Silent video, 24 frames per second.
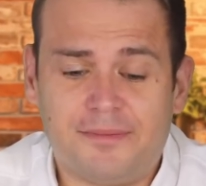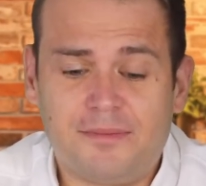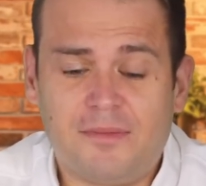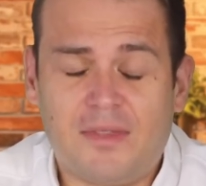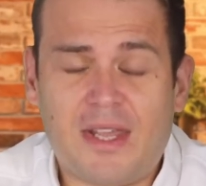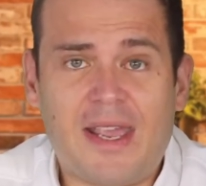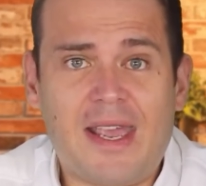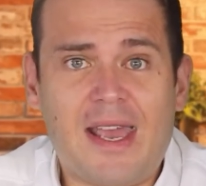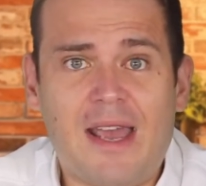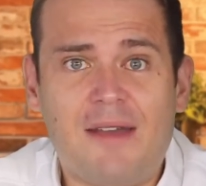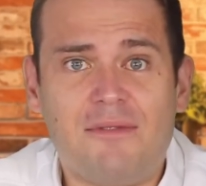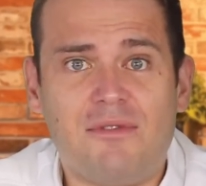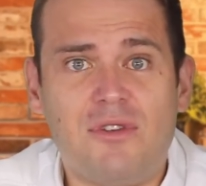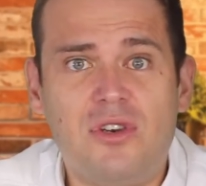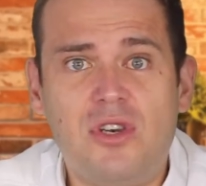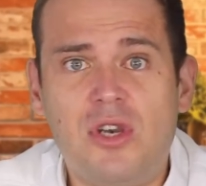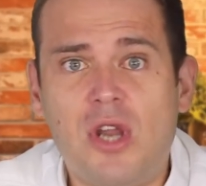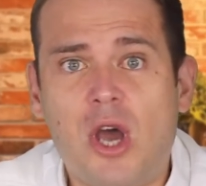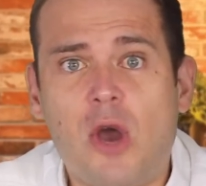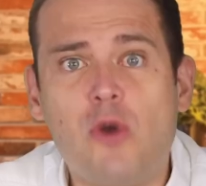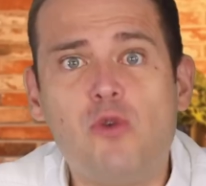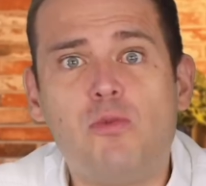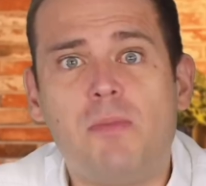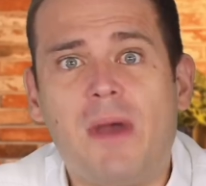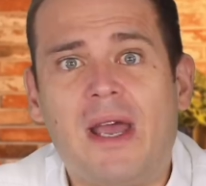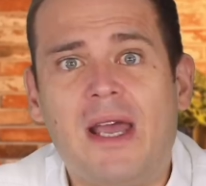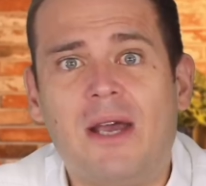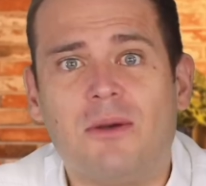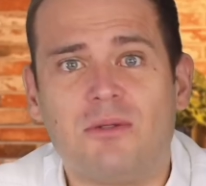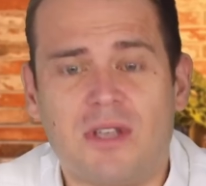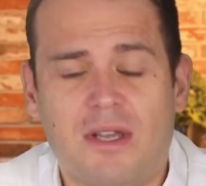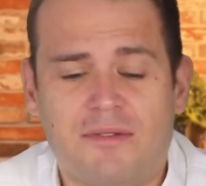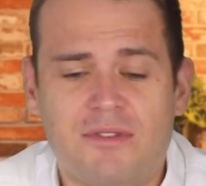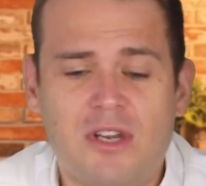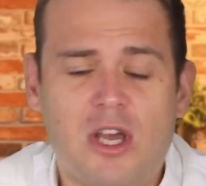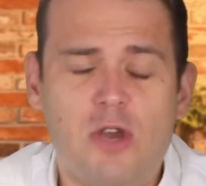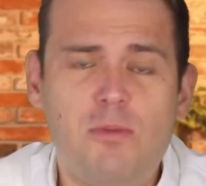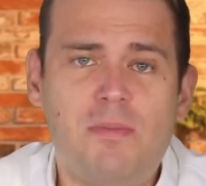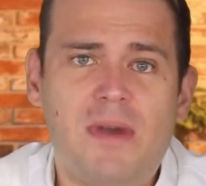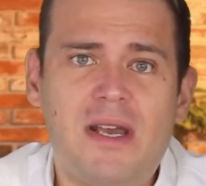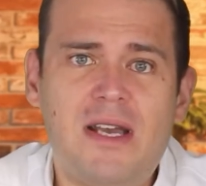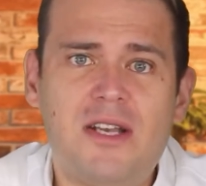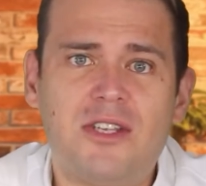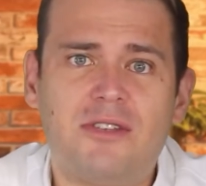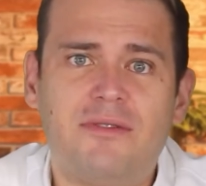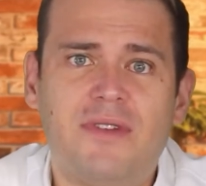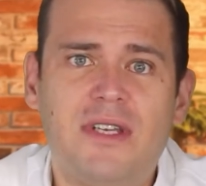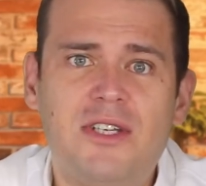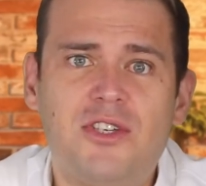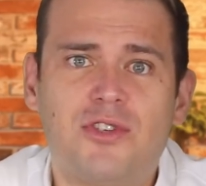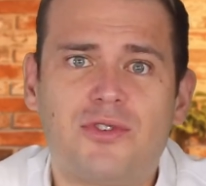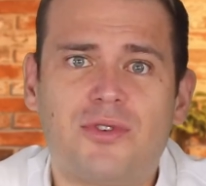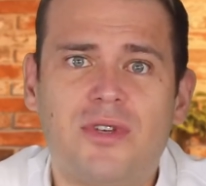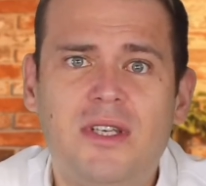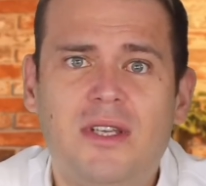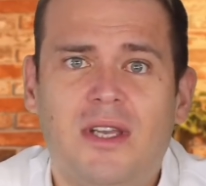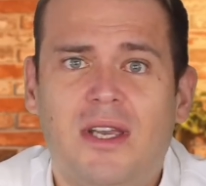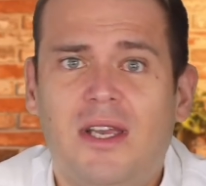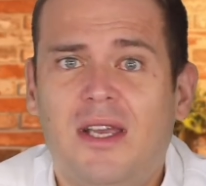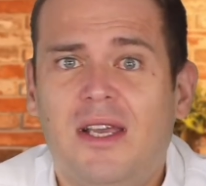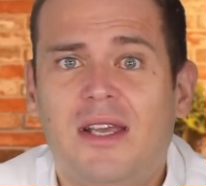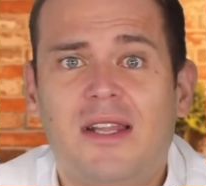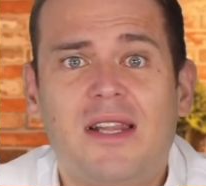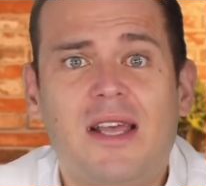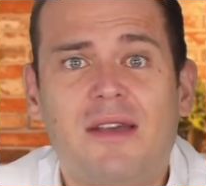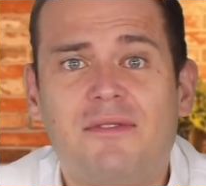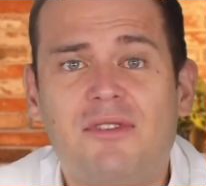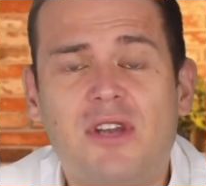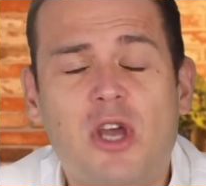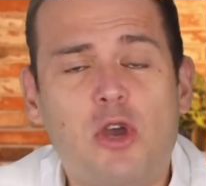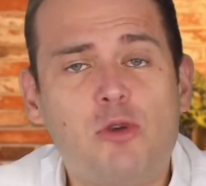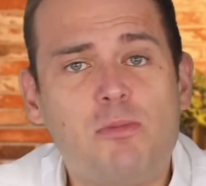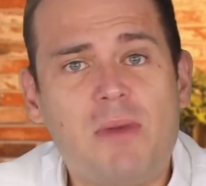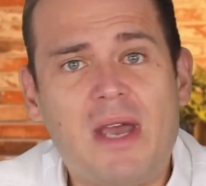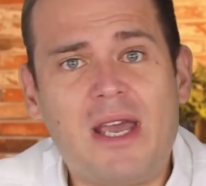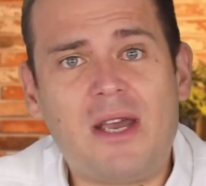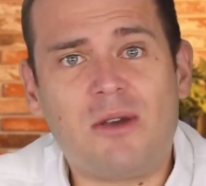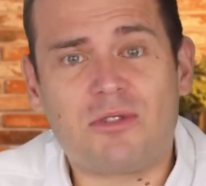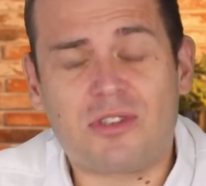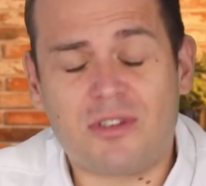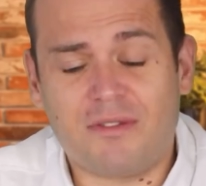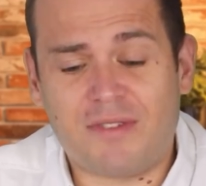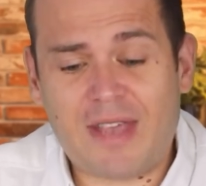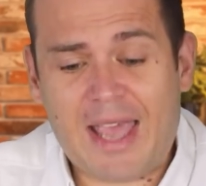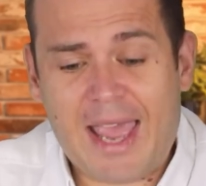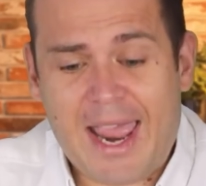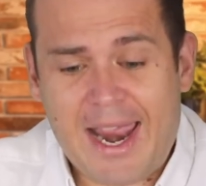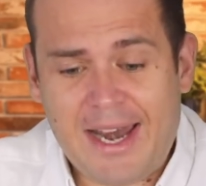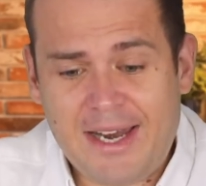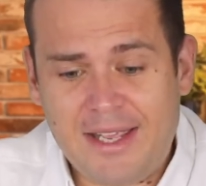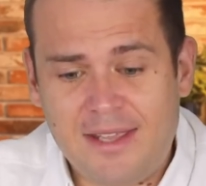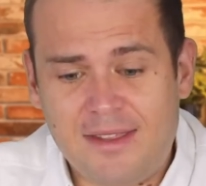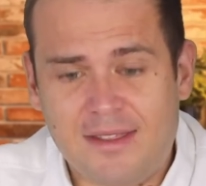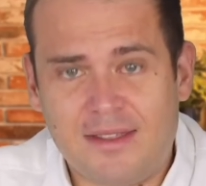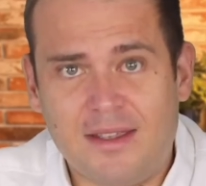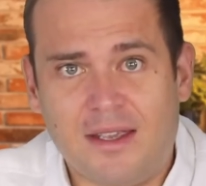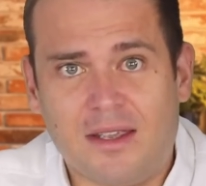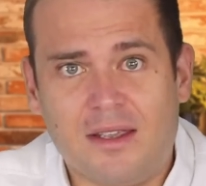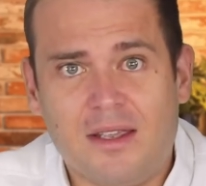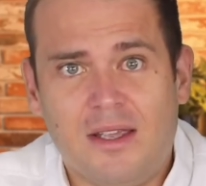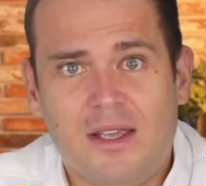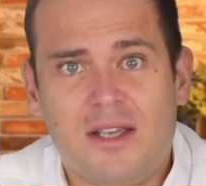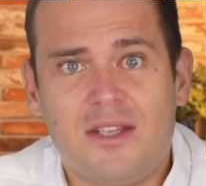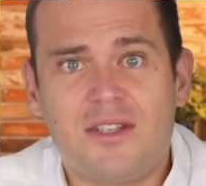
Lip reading: They have no powers. They have no powers of entry, they have no powers of anything.